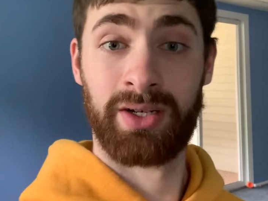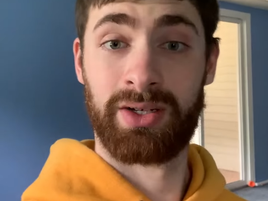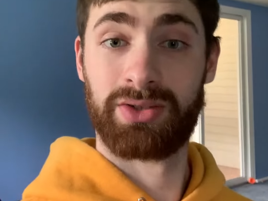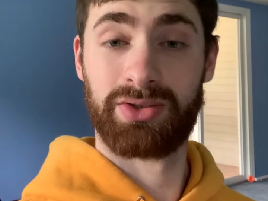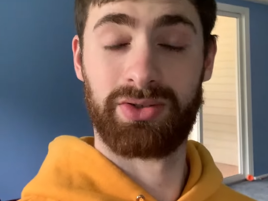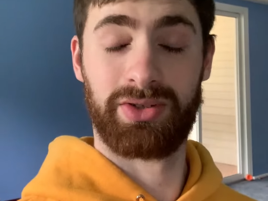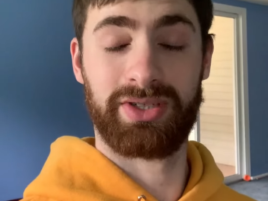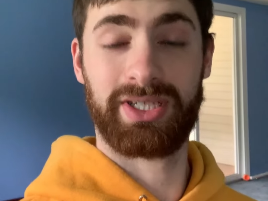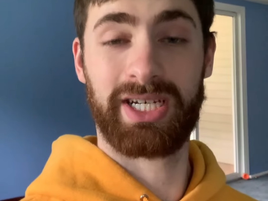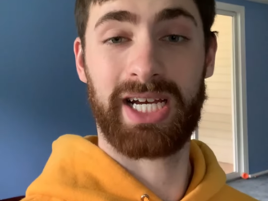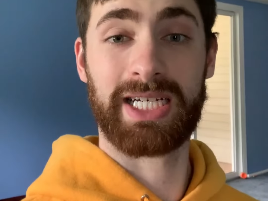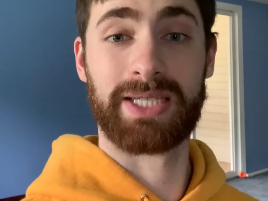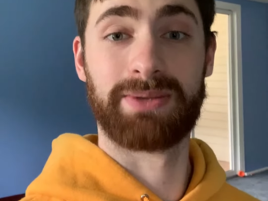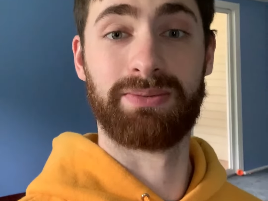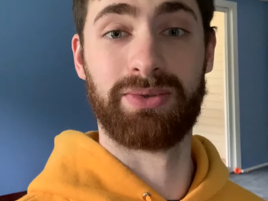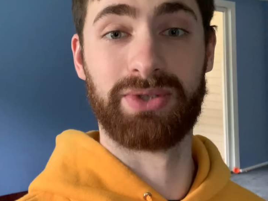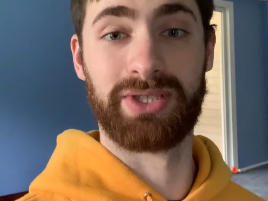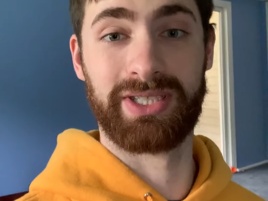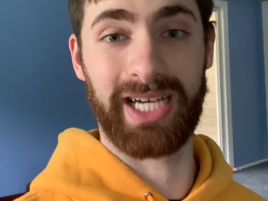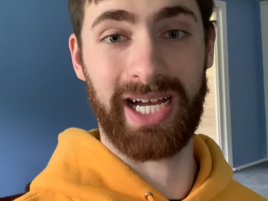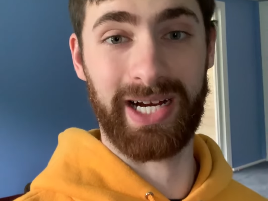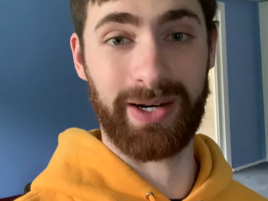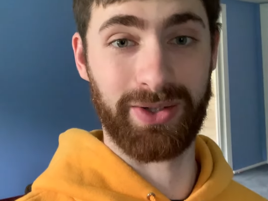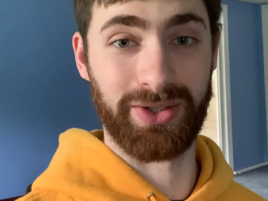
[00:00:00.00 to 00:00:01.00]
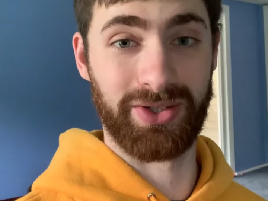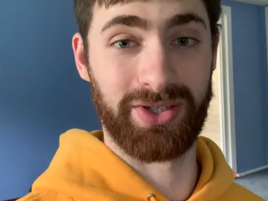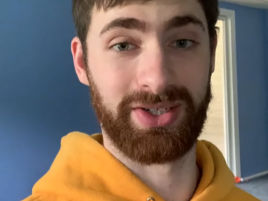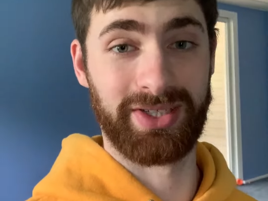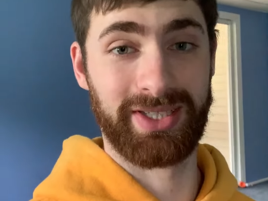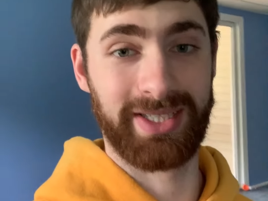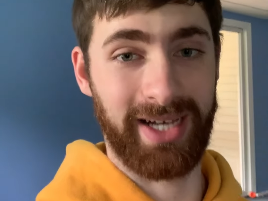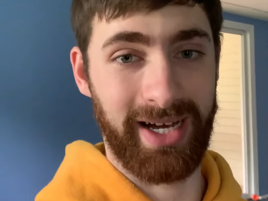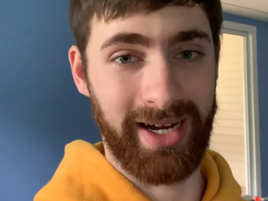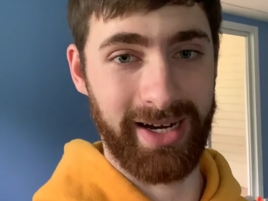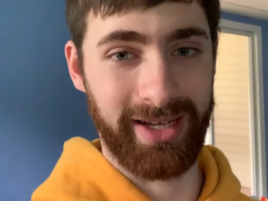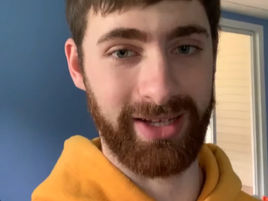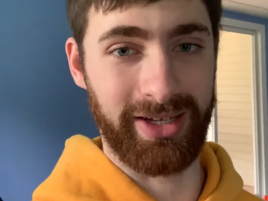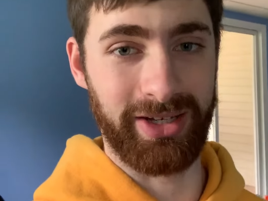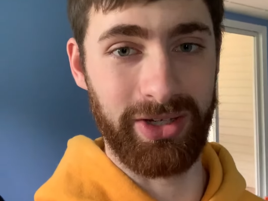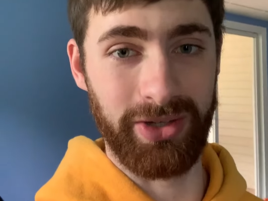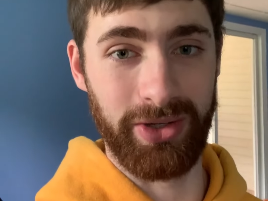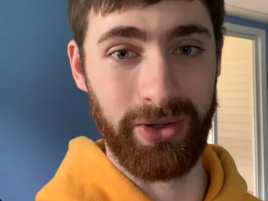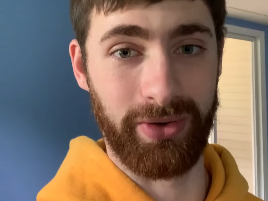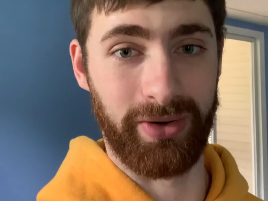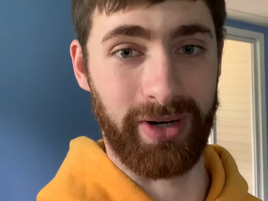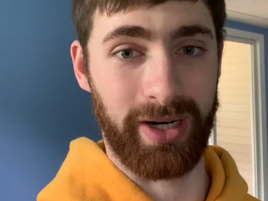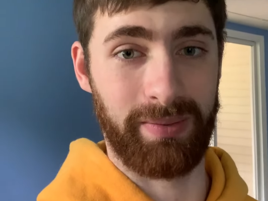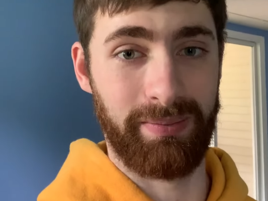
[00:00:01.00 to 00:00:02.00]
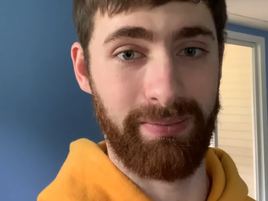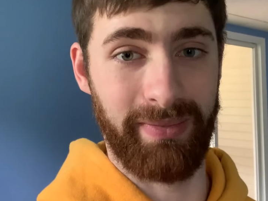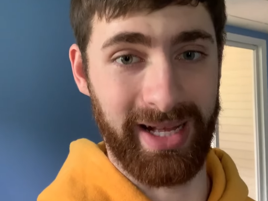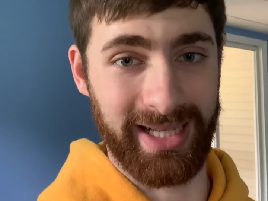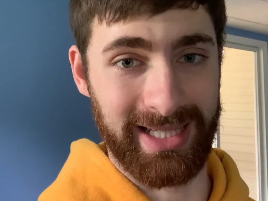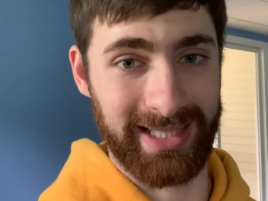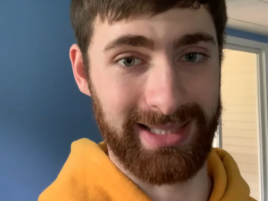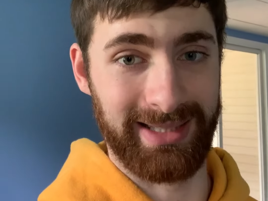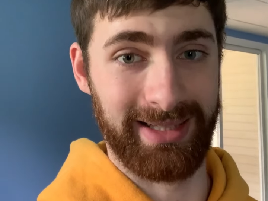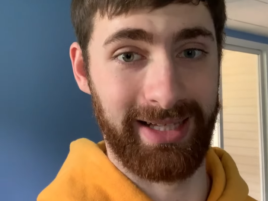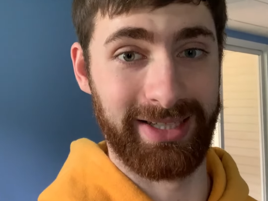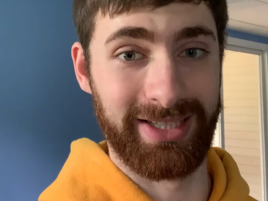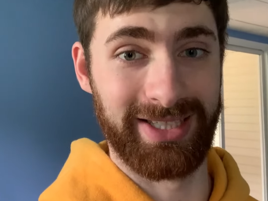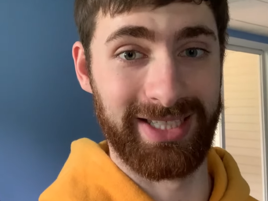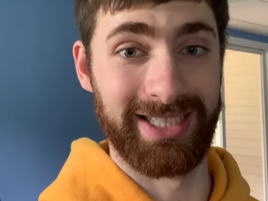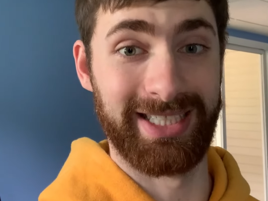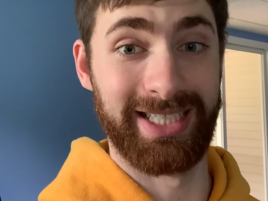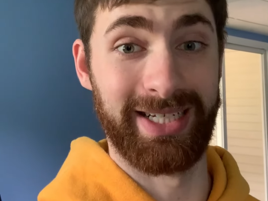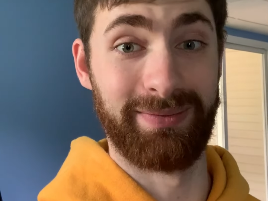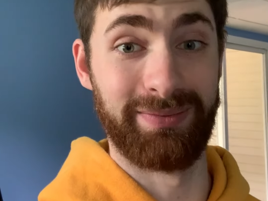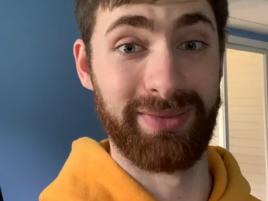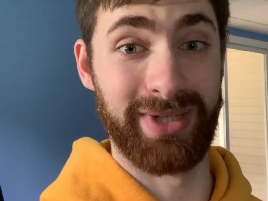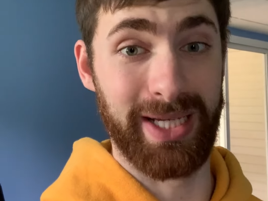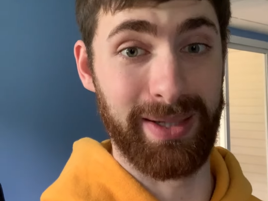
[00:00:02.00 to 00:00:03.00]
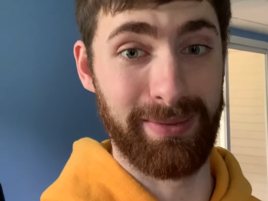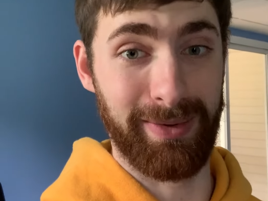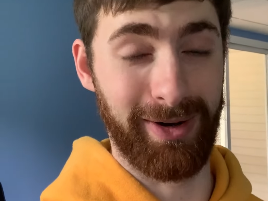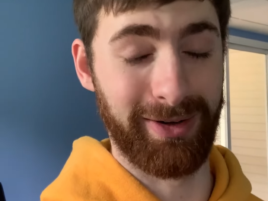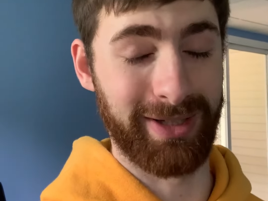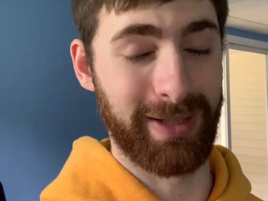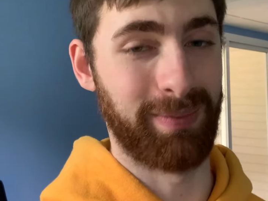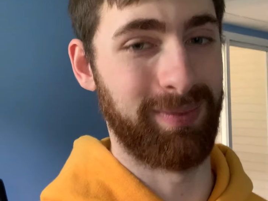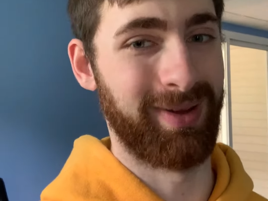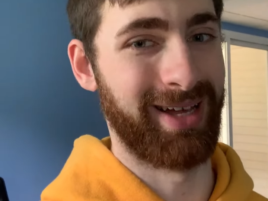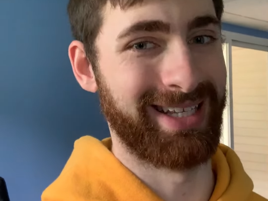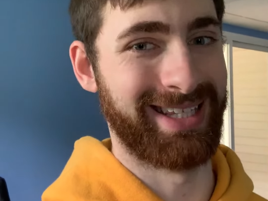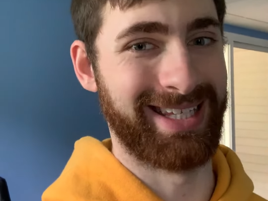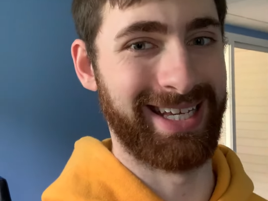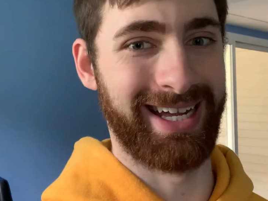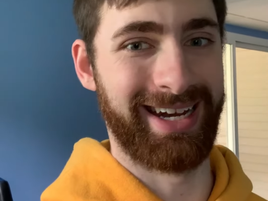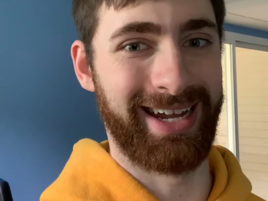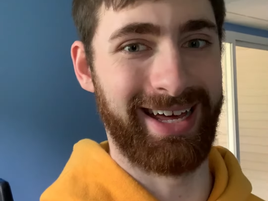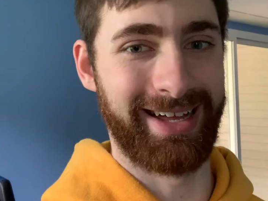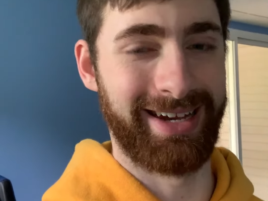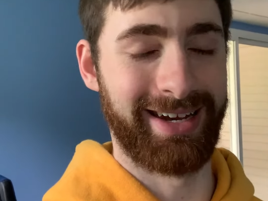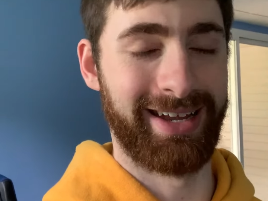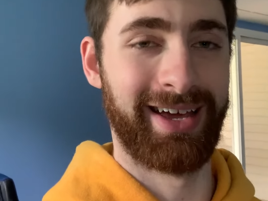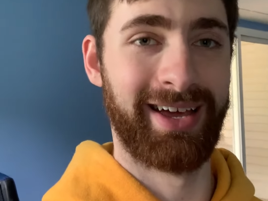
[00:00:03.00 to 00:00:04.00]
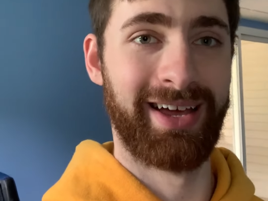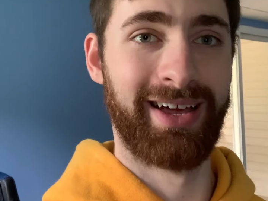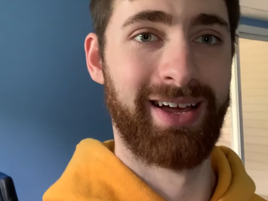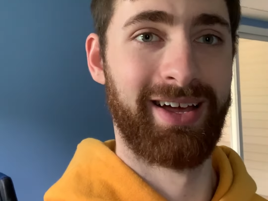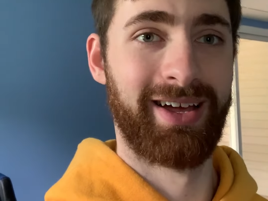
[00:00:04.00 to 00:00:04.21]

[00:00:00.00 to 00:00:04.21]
So the Jacksonville Jaguars are signing New York Mets legend Tim Tebow to play tight end,